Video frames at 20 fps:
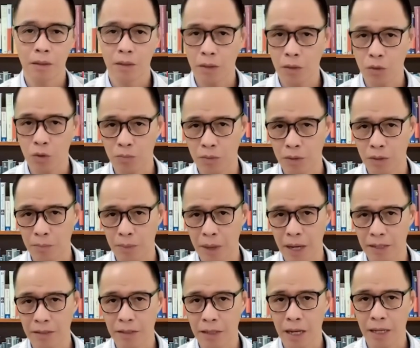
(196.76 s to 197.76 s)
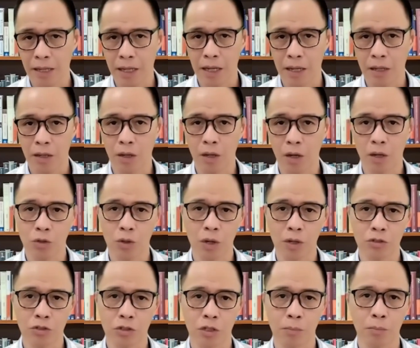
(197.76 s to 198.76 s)
Over the past decade, a
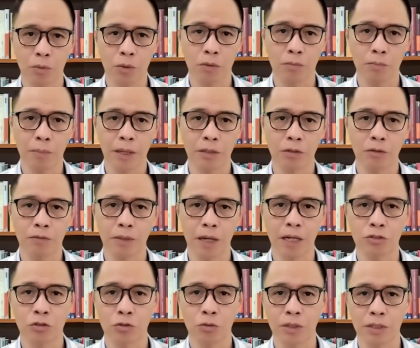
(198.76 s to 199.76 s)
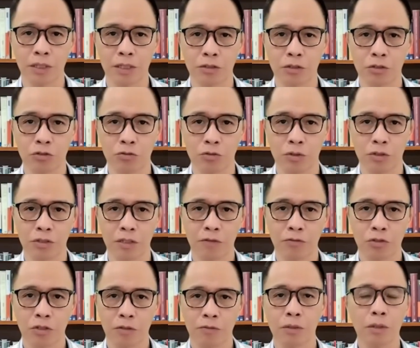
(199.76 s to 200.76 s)
large number of manufacturing industries have
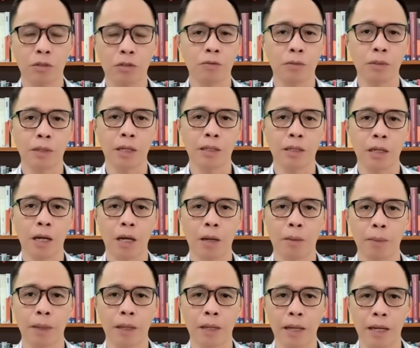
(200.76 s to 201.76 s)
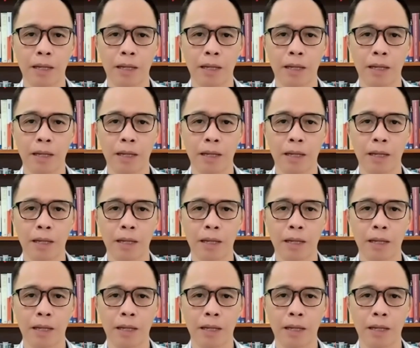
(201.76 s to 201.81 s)
shifted to Vietnam,